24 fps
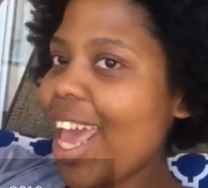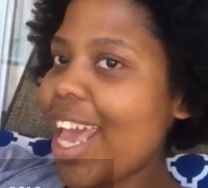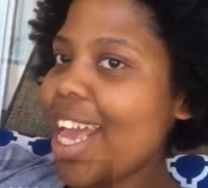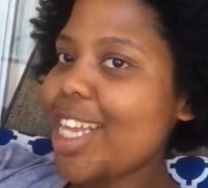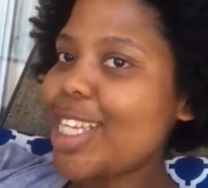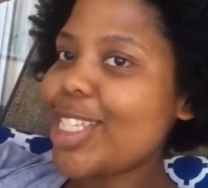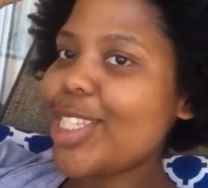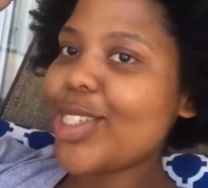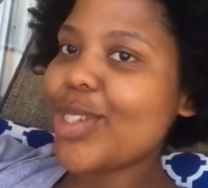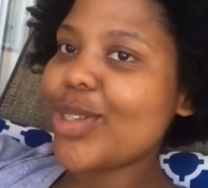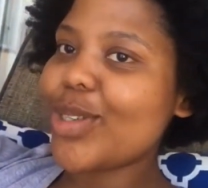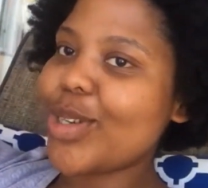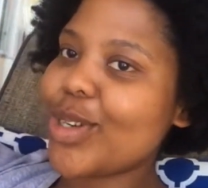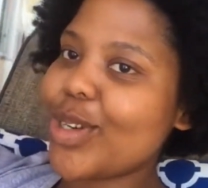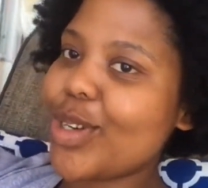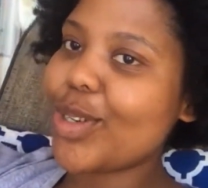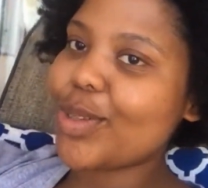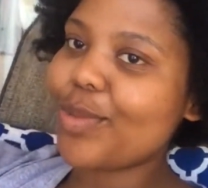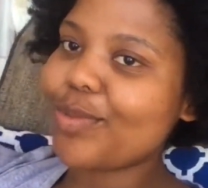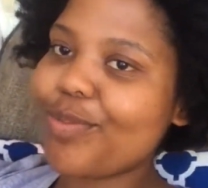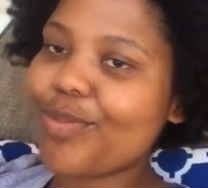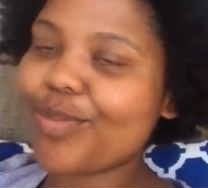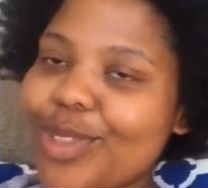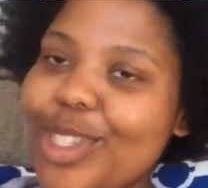It's your
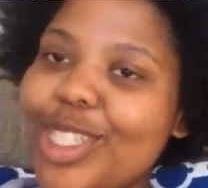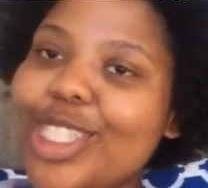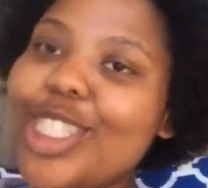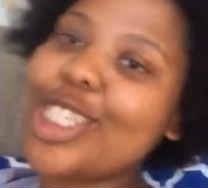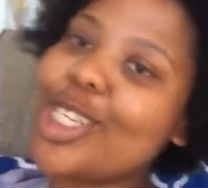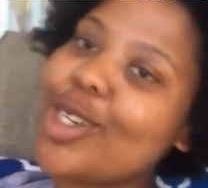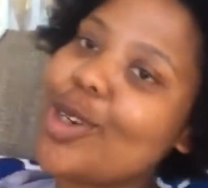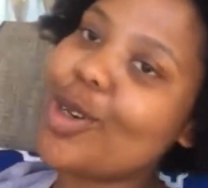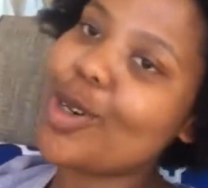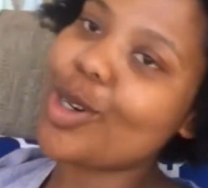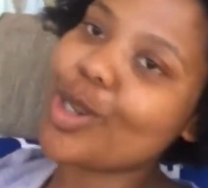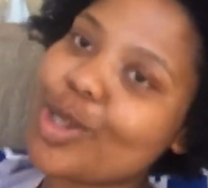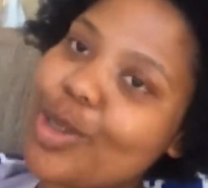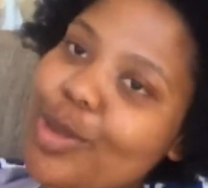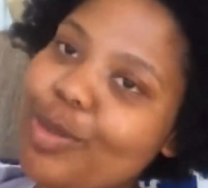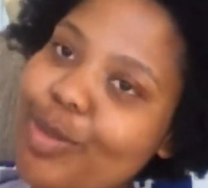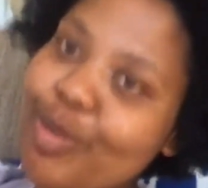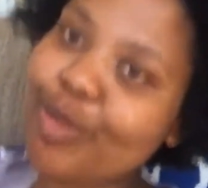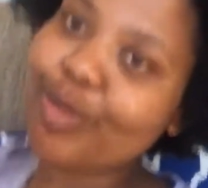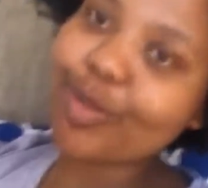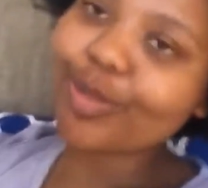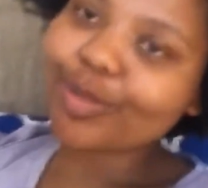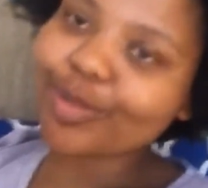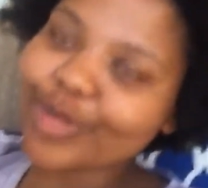girl. It's your girl.
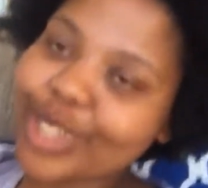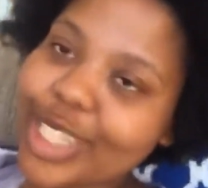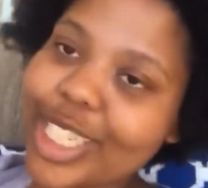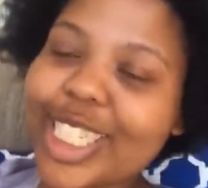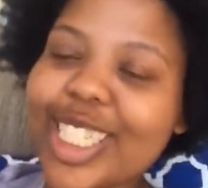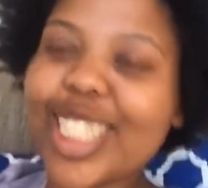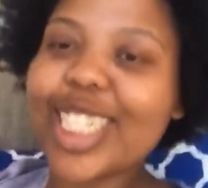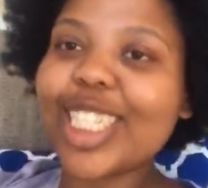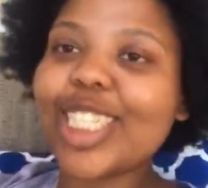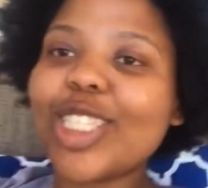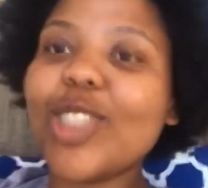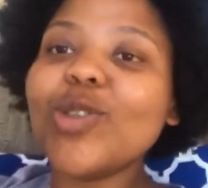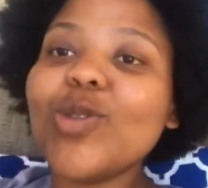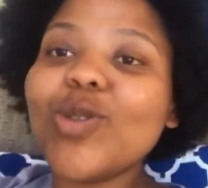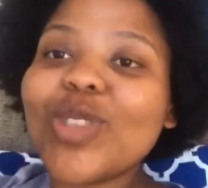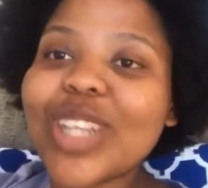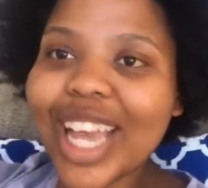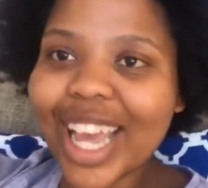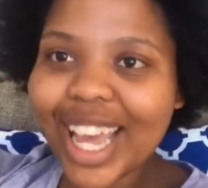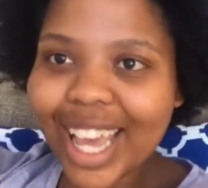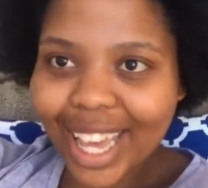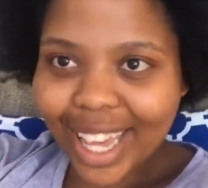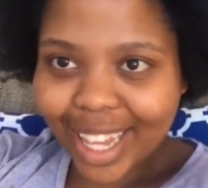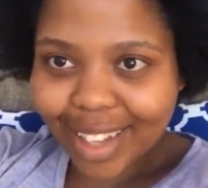It's the new
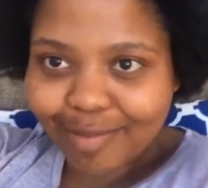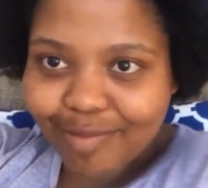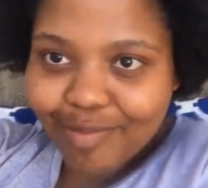day.